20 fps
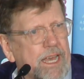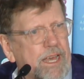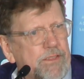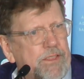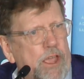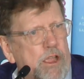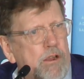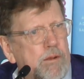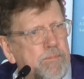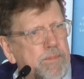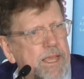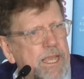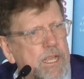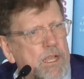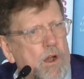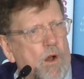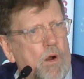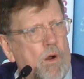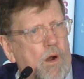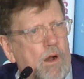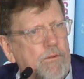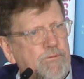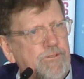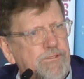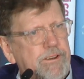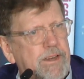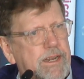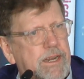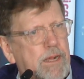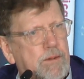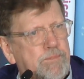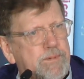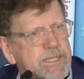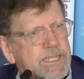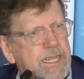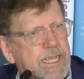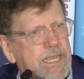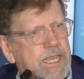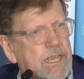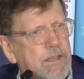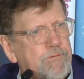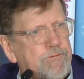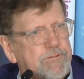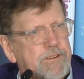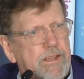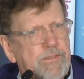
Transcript: They are being offered it up as a gift,